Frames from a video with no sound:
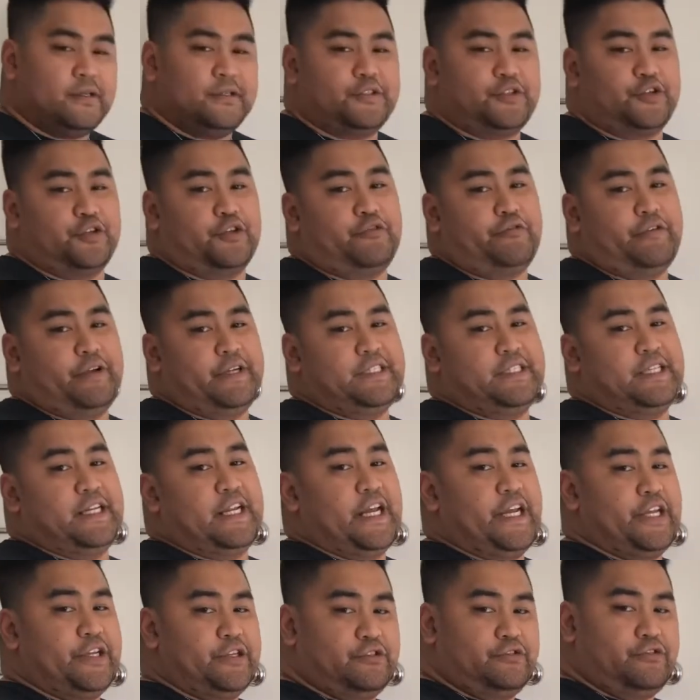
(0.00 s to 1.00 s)
So the reason
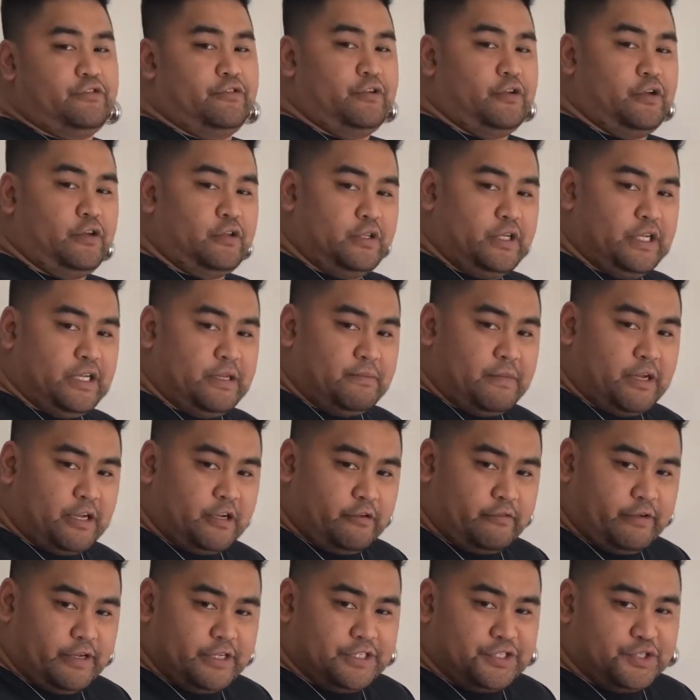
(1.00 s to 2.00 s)
I use granola in my
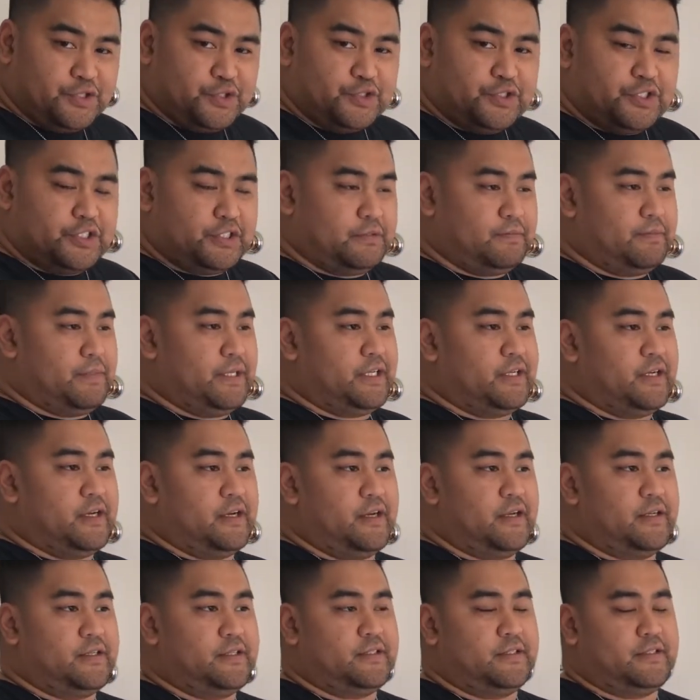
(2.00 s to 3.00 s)
green juice is
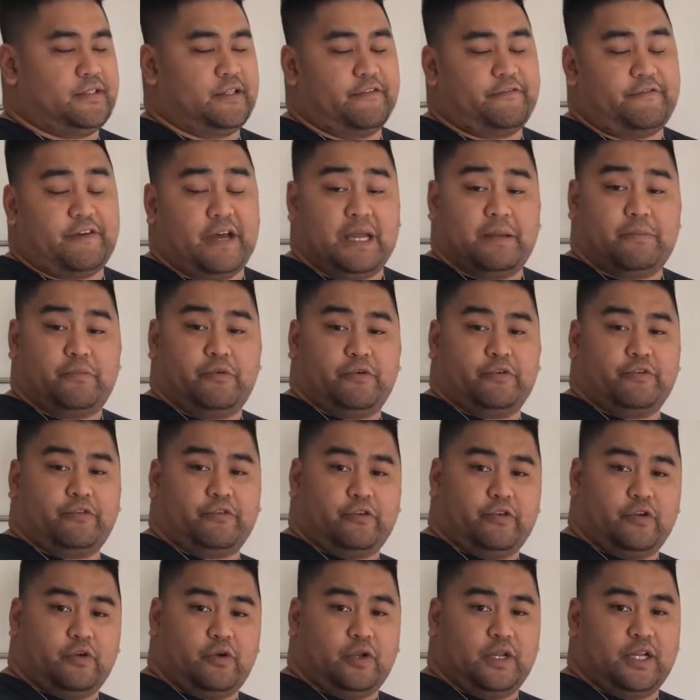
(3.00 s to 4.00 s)
because the fiber in
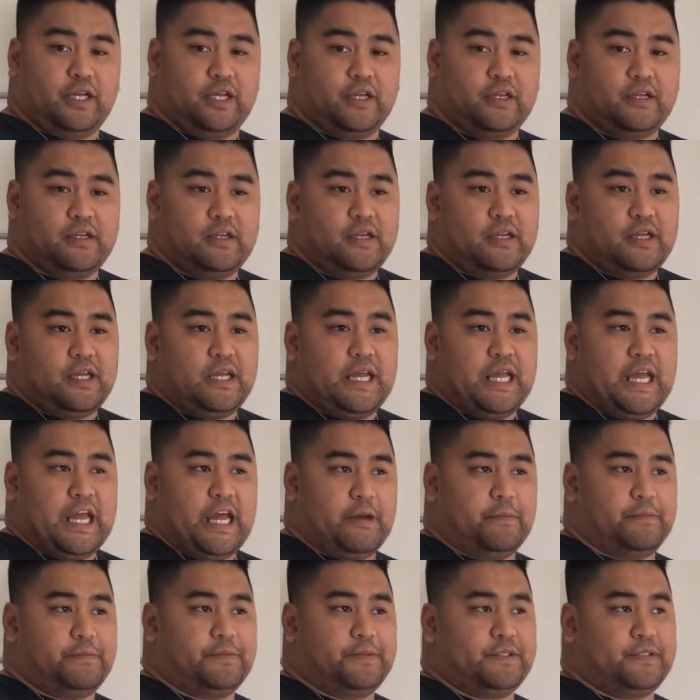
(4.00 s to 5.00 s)
granola
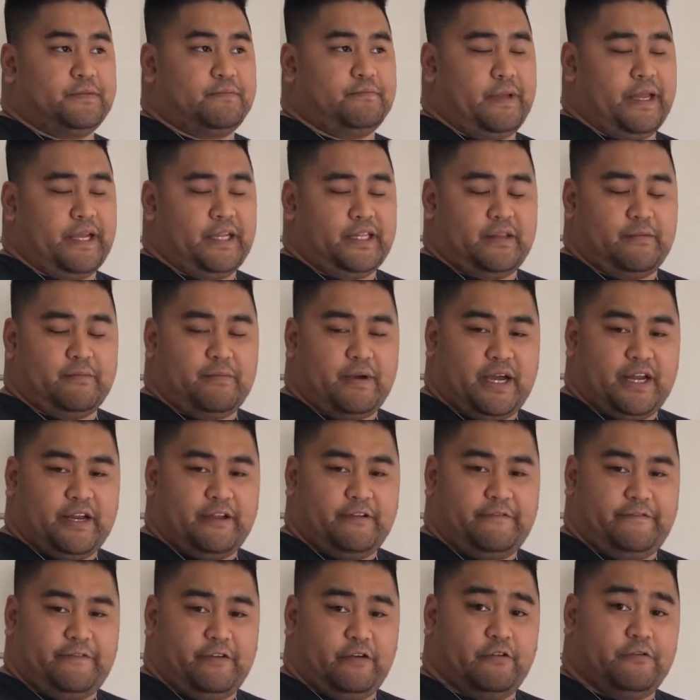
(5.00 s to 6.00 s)
helps make the
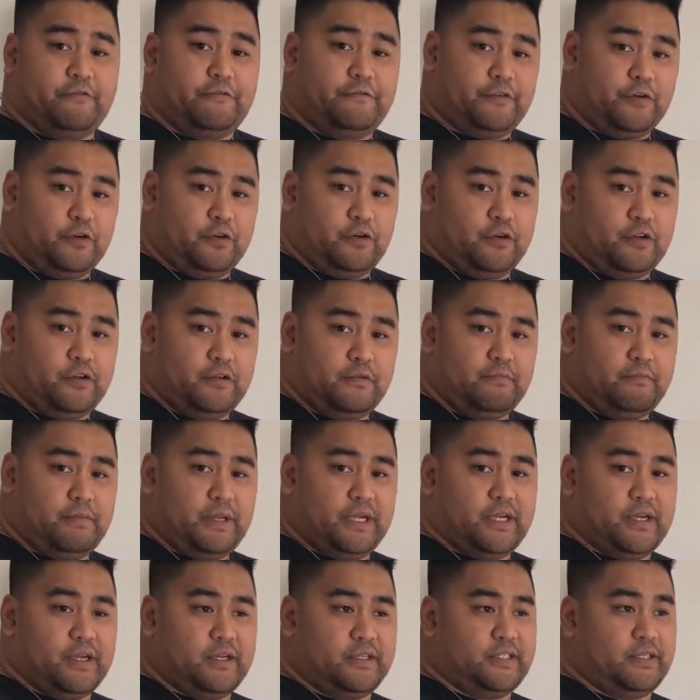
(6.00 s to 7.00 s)
body feel full,
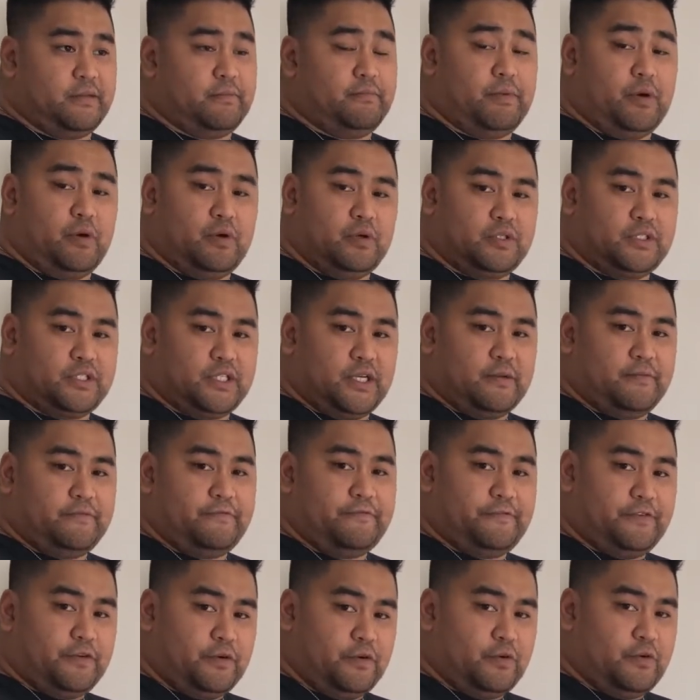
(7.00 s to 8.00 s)
because it bulks
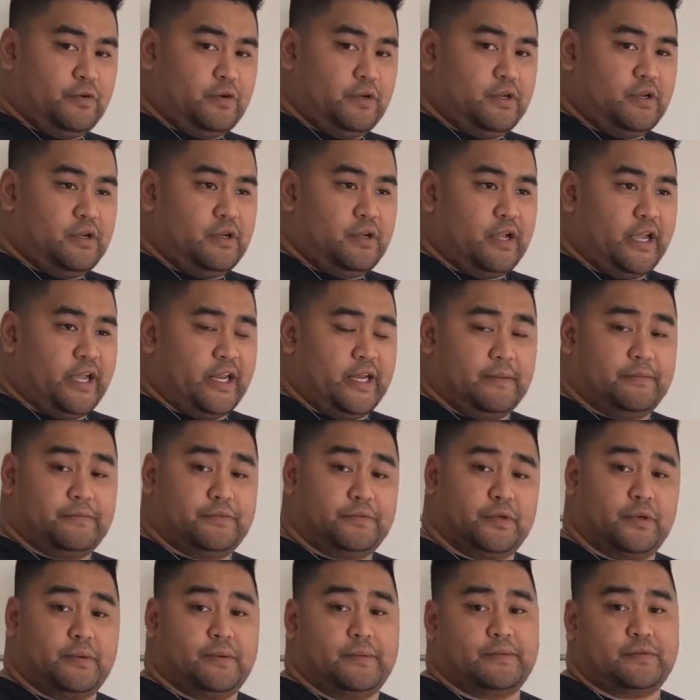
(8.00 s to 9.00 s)
up food and
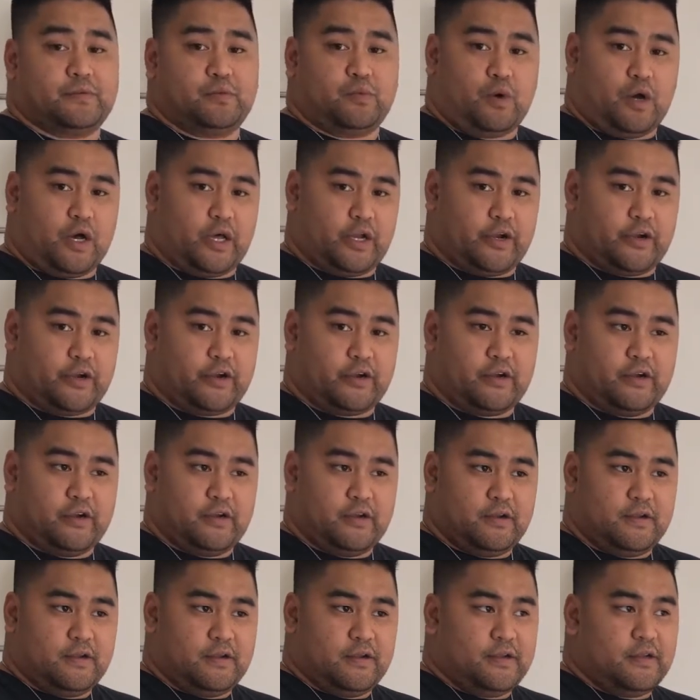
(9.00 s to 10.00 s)
absorbs water.
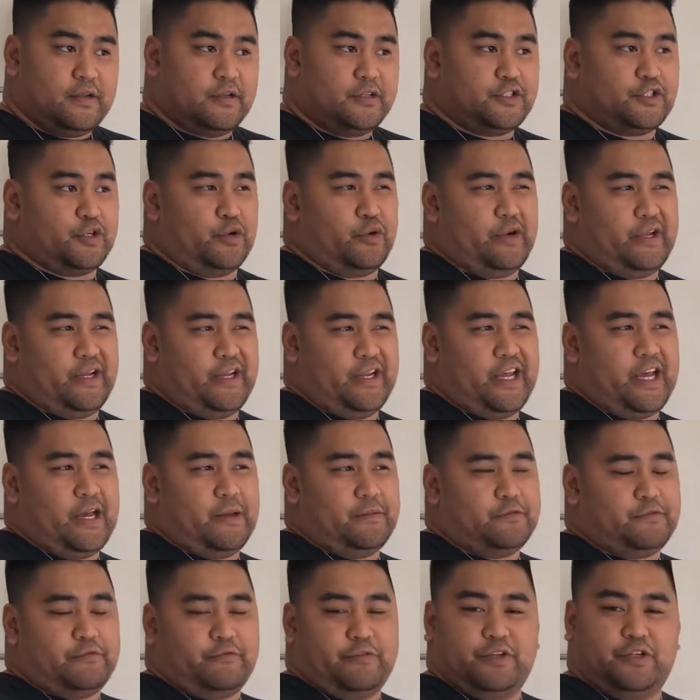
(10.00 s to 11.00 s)
So it
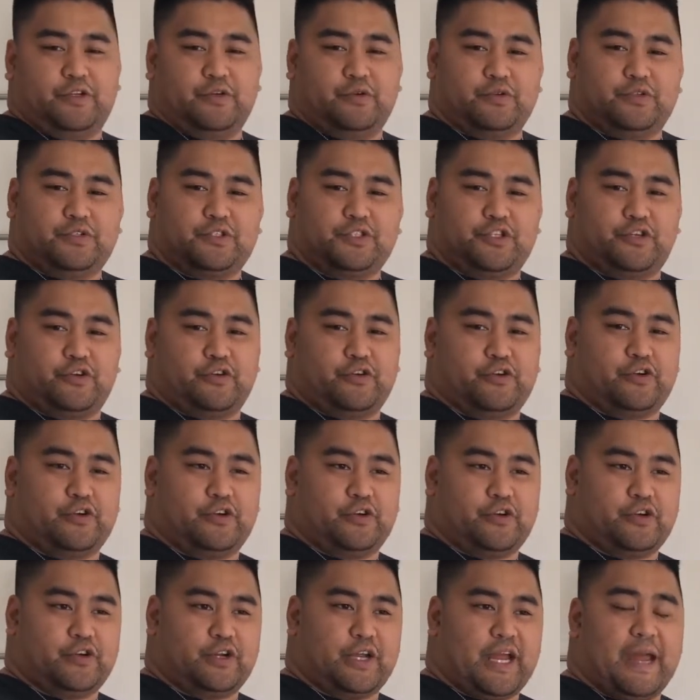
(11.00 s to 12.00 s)
helps reduce
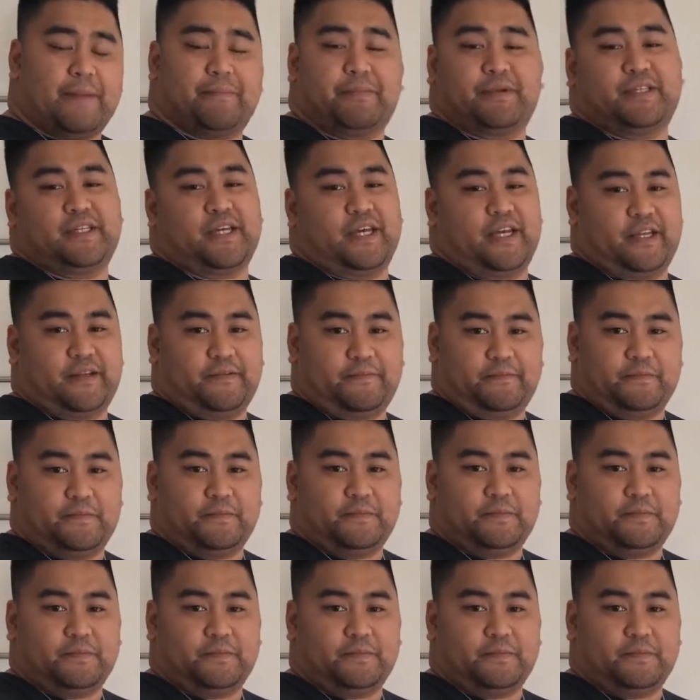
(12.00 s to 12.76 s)
your appetite,